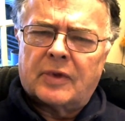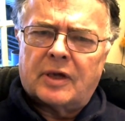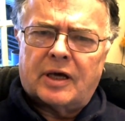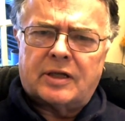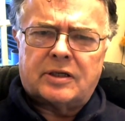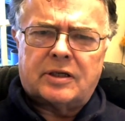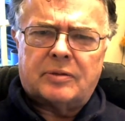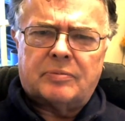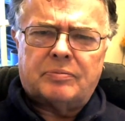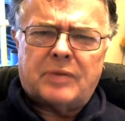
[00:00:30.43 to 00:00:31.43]
And
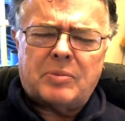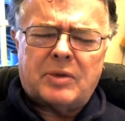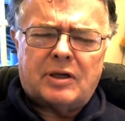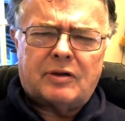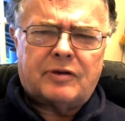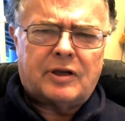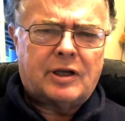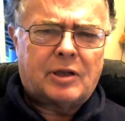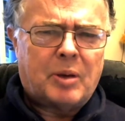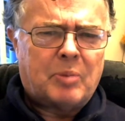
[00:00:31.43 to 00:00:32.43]
made me feel a
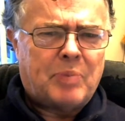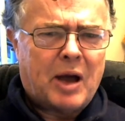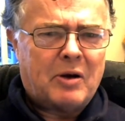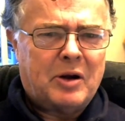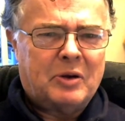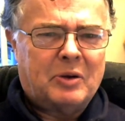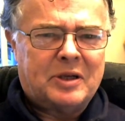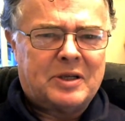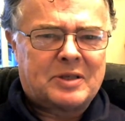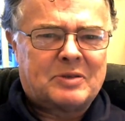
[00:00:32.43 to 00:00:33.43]
little bit
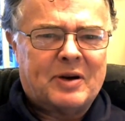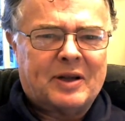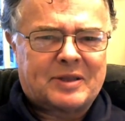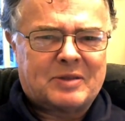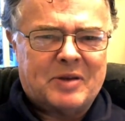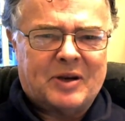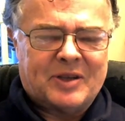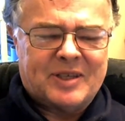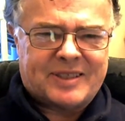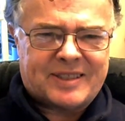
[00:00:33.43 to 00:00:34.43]
paranoid as well, to be
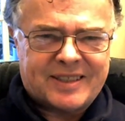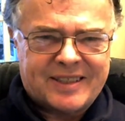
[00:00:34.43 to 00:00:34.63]
honest.